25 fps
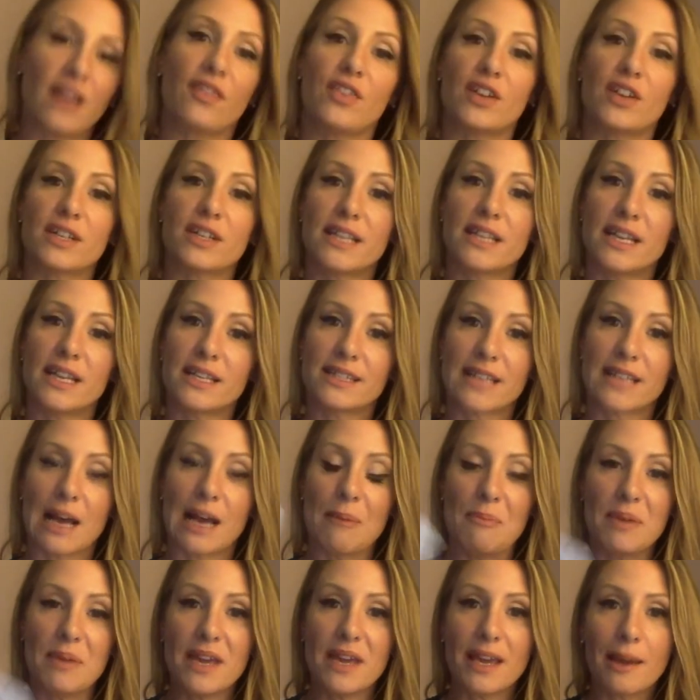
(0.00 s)
They're saying
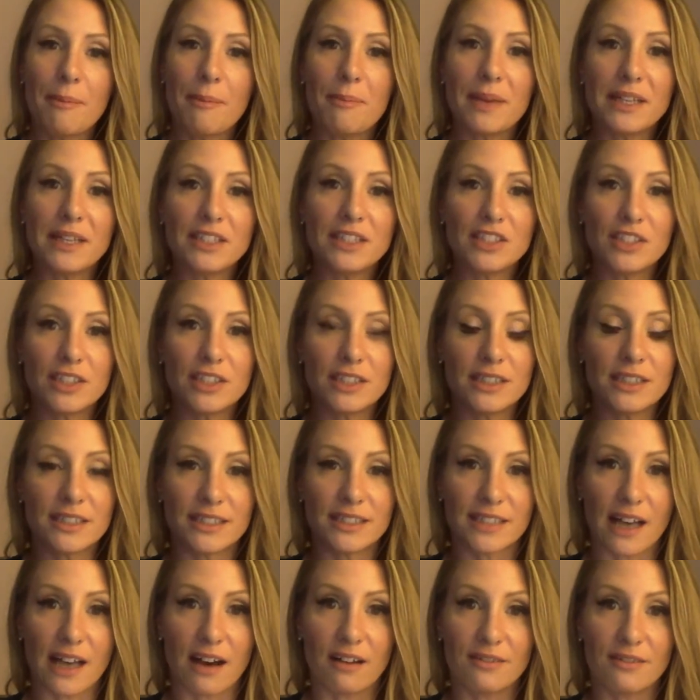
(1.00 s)
stop being a bitch to
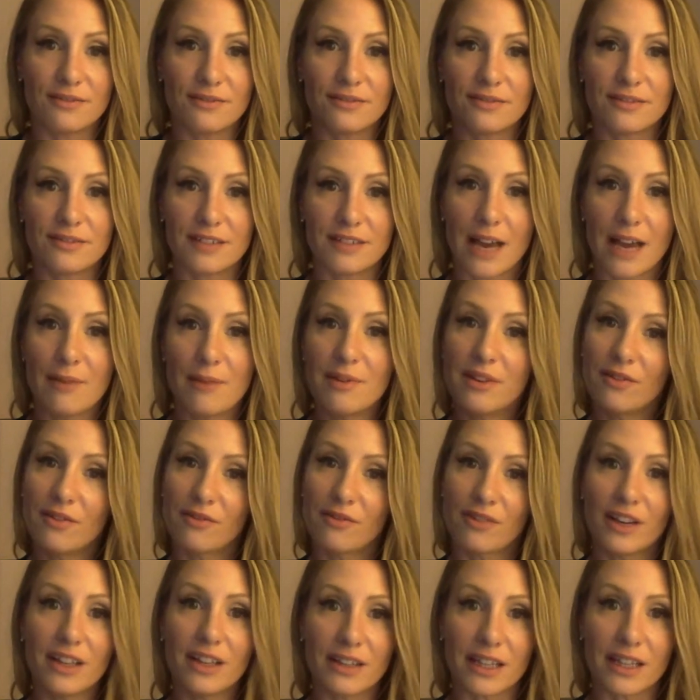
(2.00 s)
yourself. I
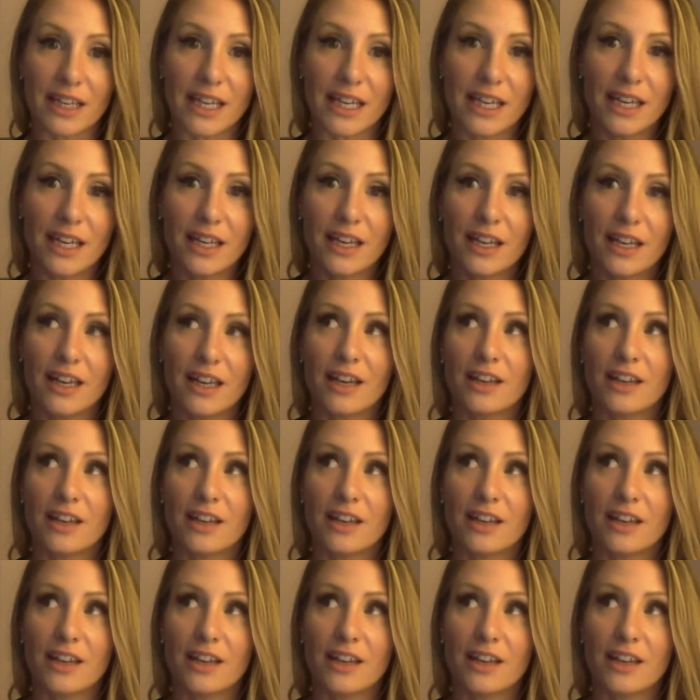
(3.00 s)
mean, really.